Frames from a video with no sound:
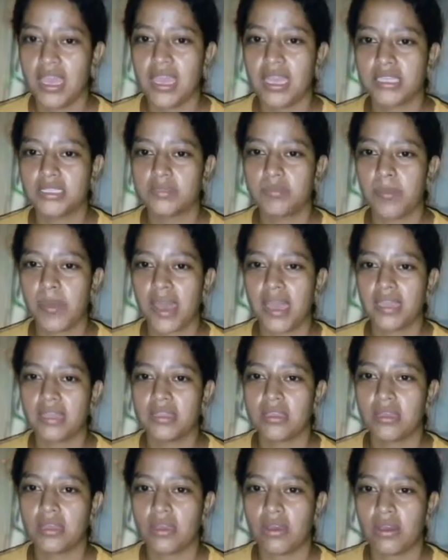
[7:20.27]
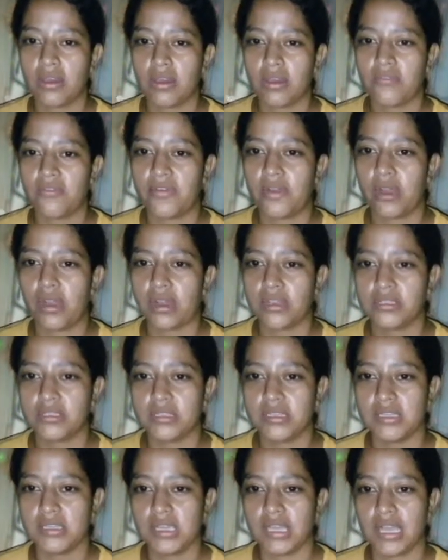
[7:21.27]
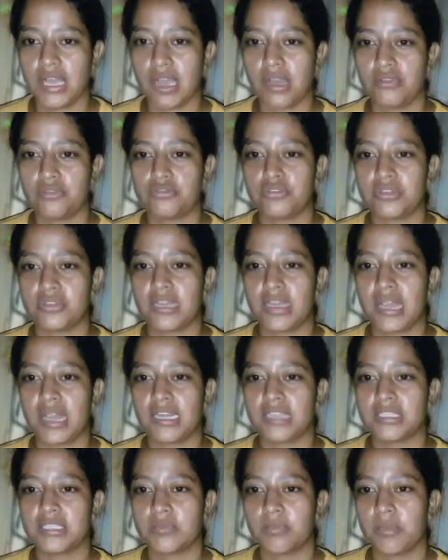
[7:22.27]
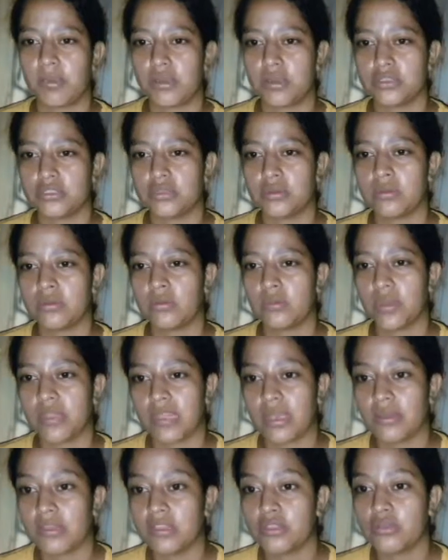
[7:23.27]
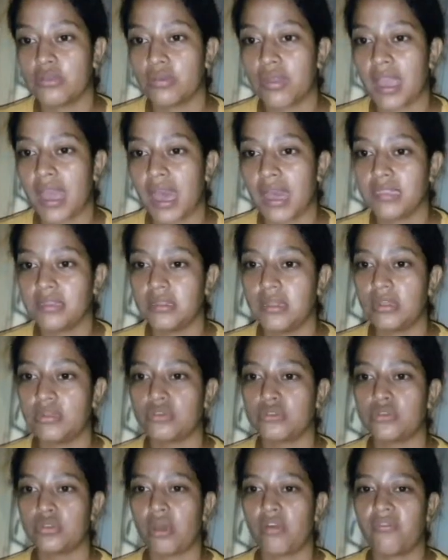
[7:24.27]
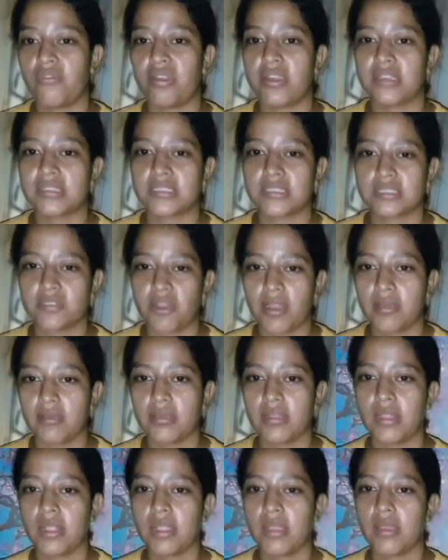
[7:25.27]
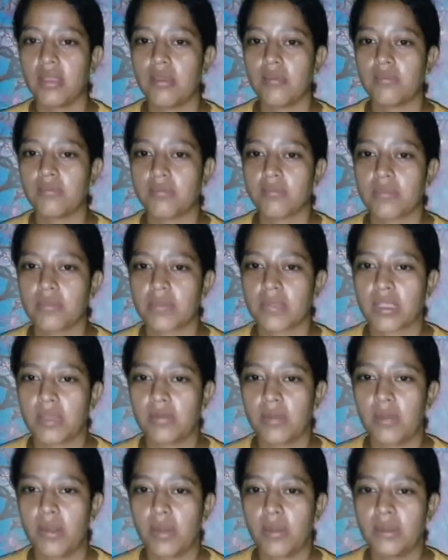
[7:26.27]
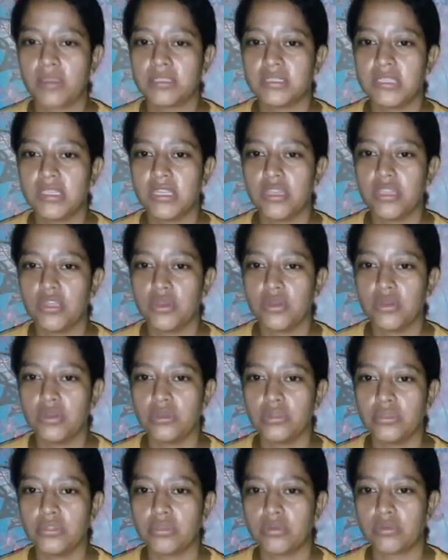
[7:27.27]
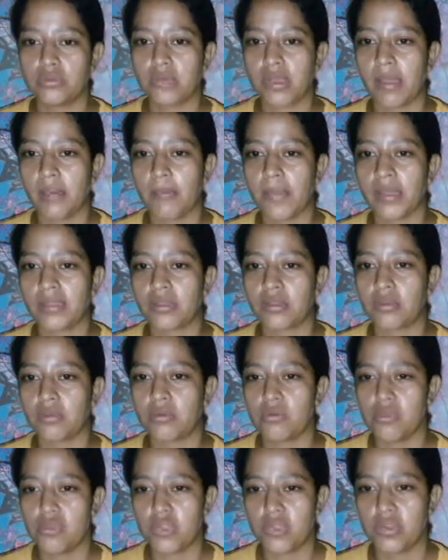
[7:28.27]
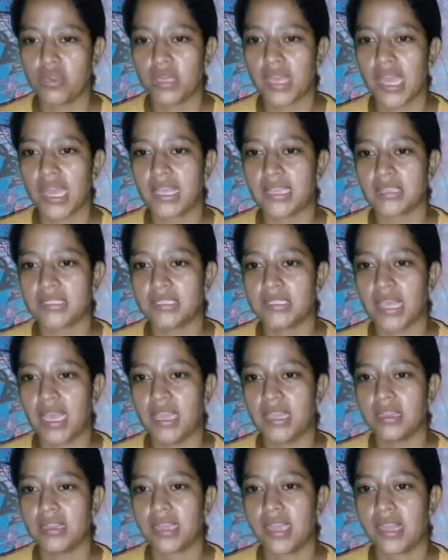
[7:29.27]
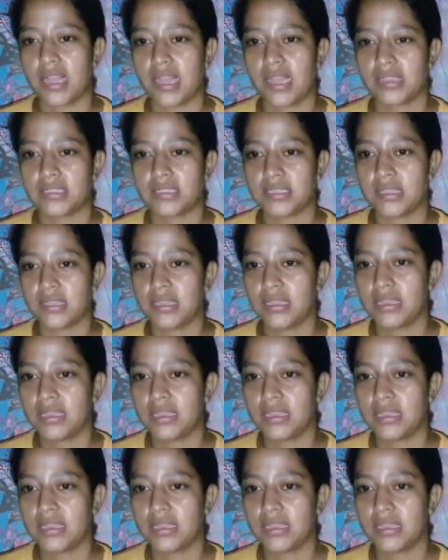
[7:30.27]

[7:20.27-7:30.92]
In spite of hosting the country's largest port, Buenaventura has long suffered extreme poverty due to rampant corruption and state neglect.